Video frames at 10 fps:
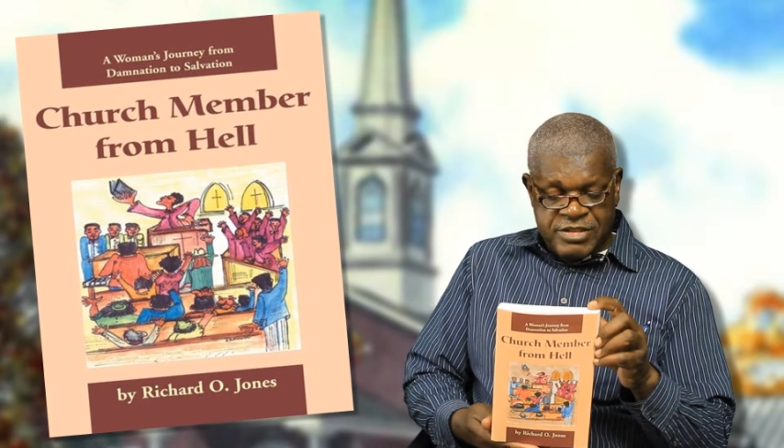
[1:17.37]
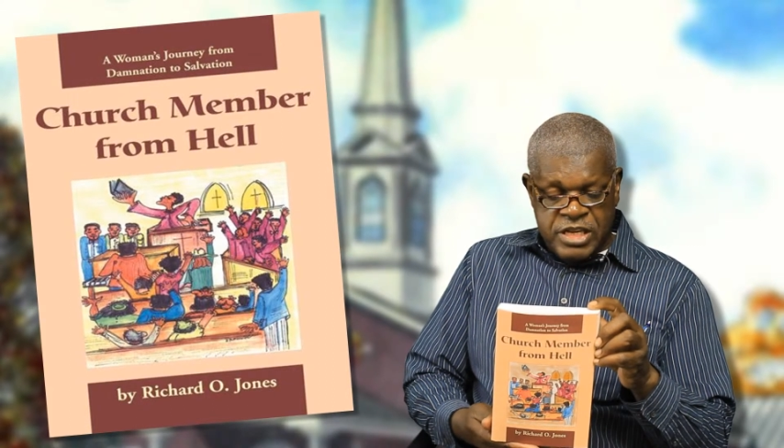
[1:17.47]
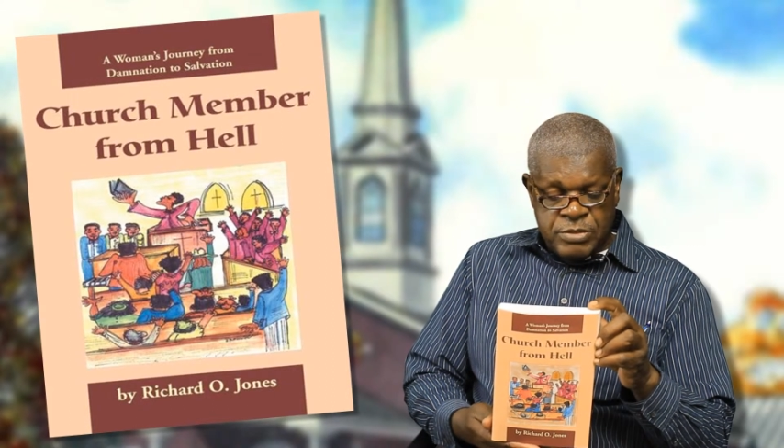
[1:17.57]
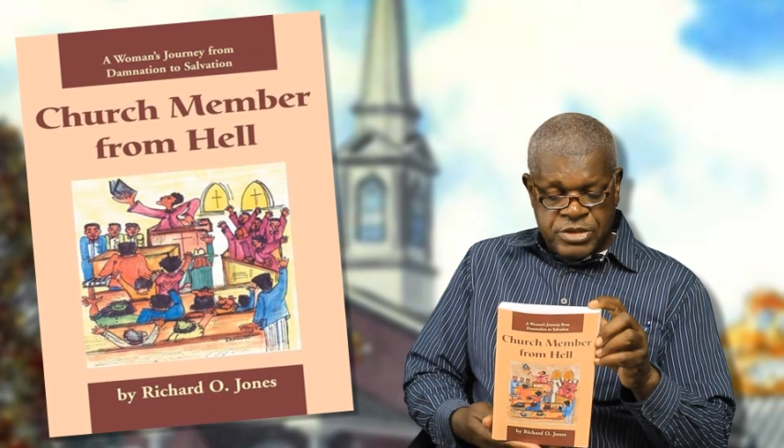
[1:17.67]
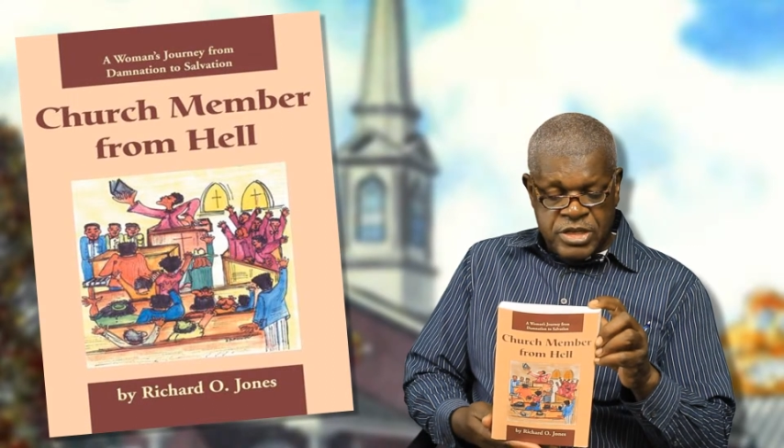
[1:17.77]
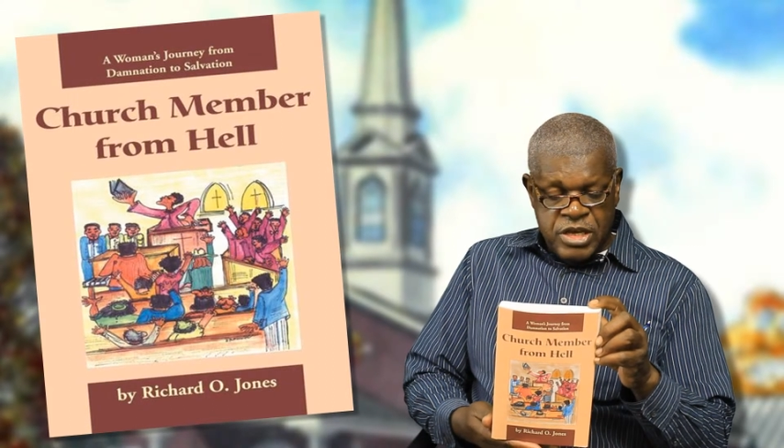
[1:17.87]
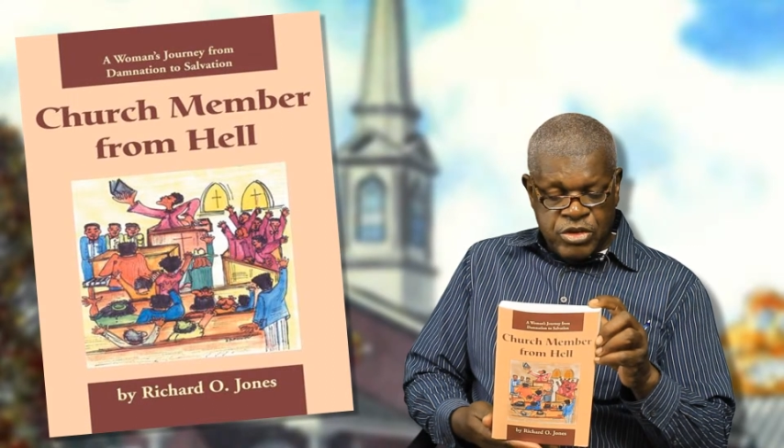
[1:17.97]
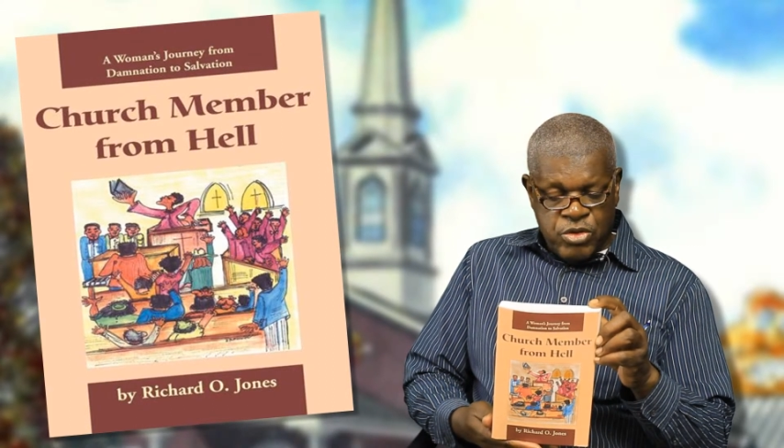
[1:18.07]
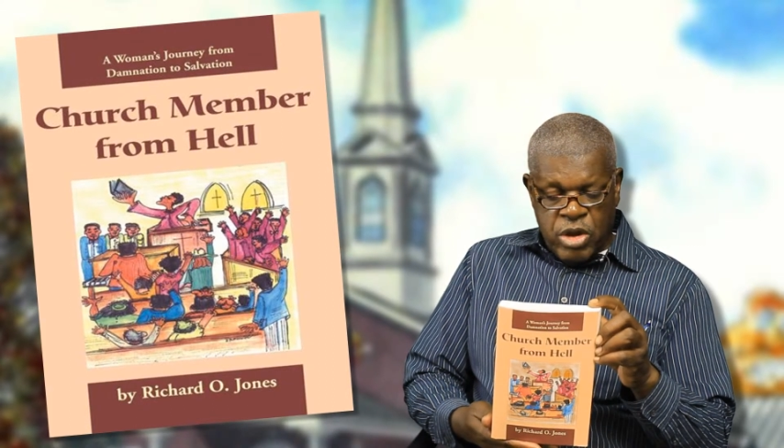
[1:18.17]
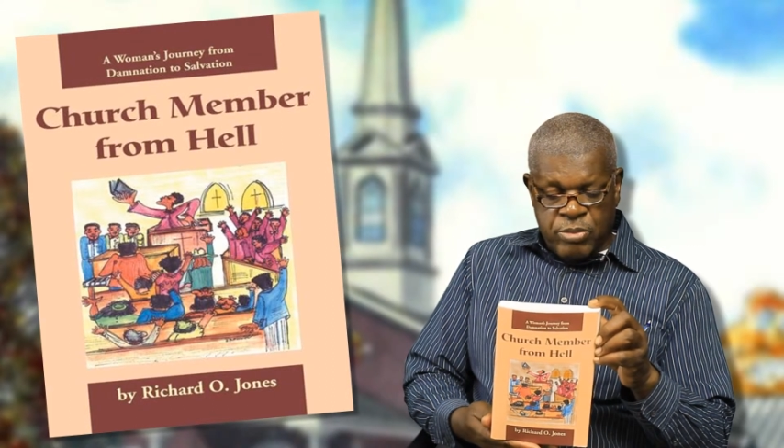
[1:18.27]
imps
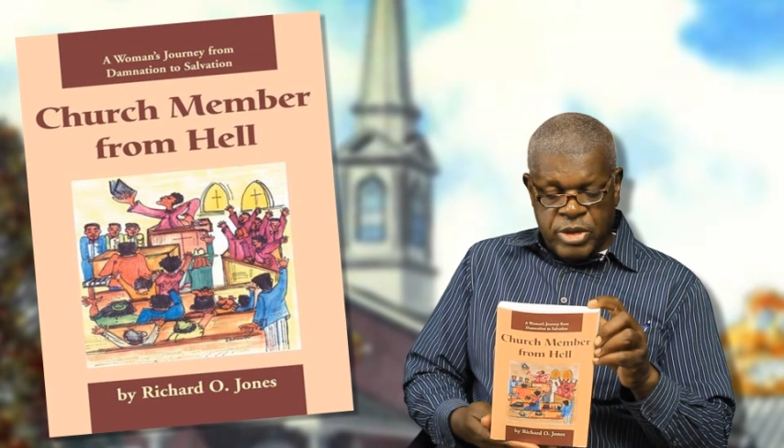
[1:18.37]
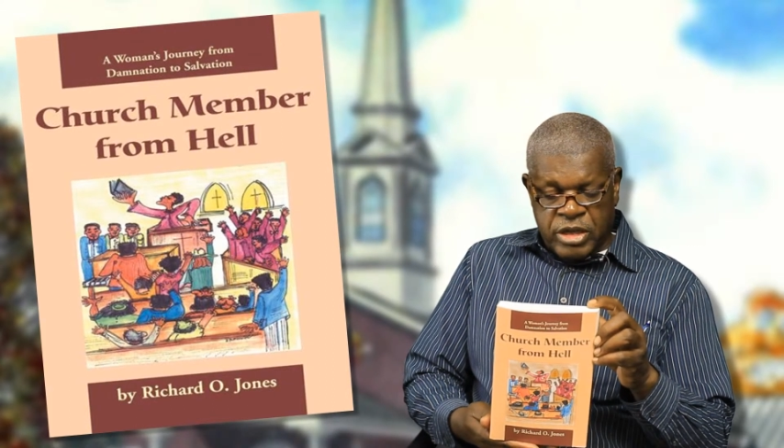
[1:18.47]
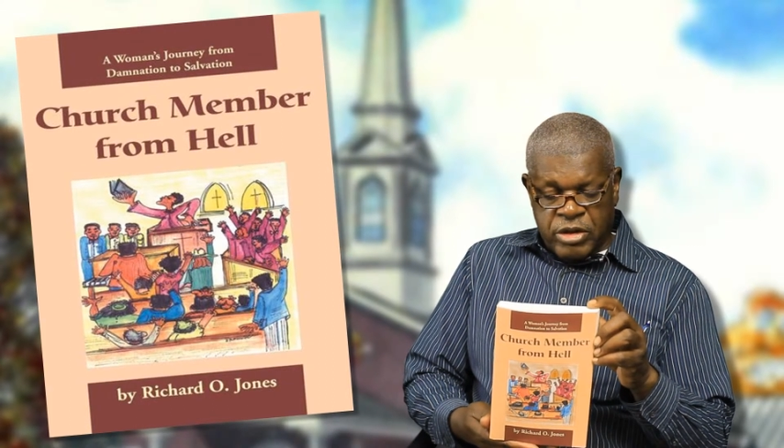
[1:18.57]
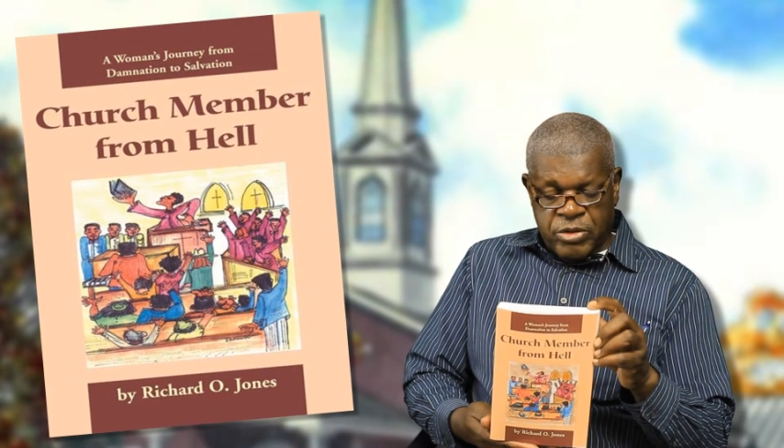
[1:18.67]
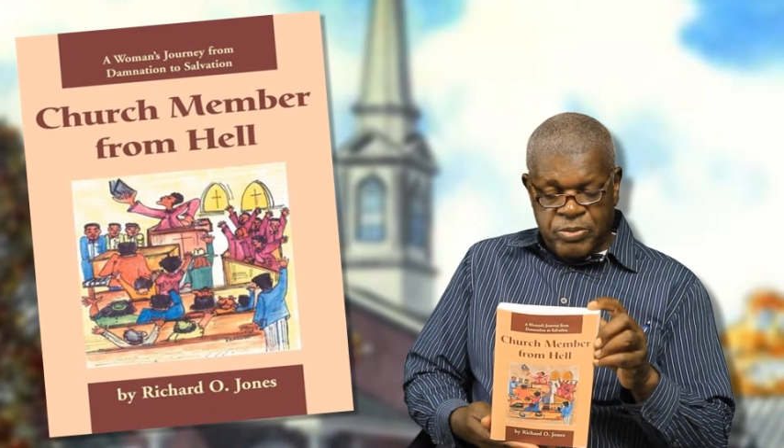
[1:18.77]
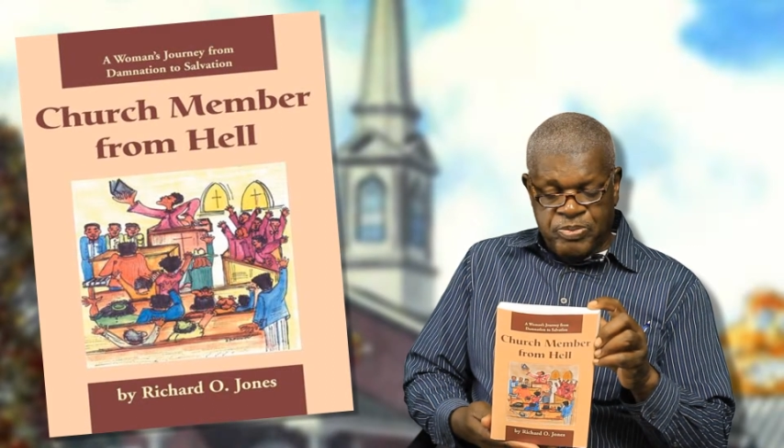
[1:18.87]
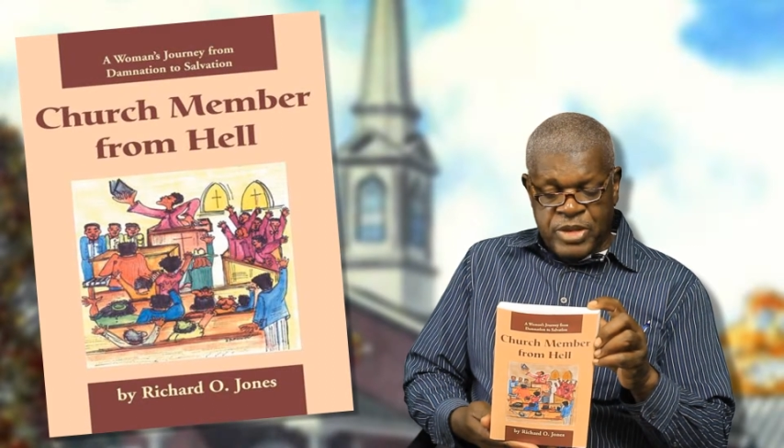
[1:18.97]
torment her.